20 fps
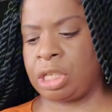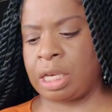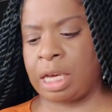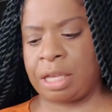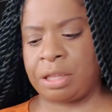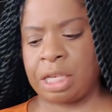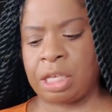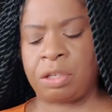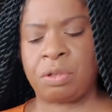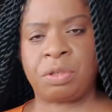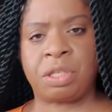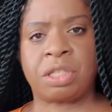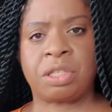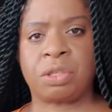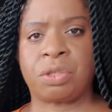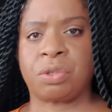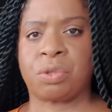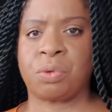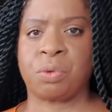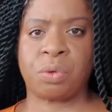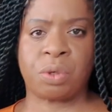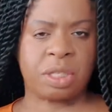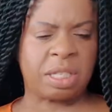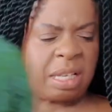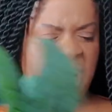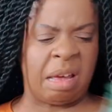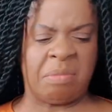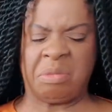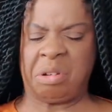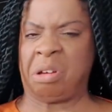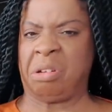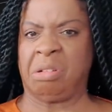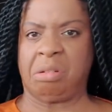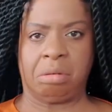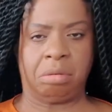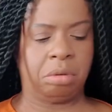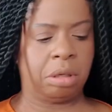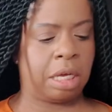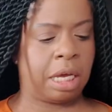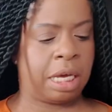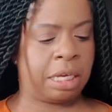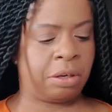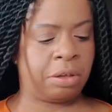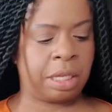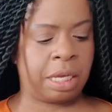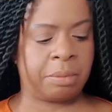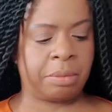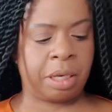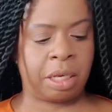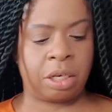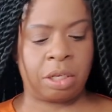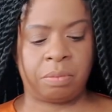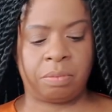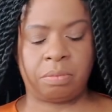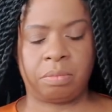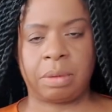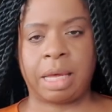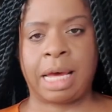I think, uses the stalks. I don't think I'm going to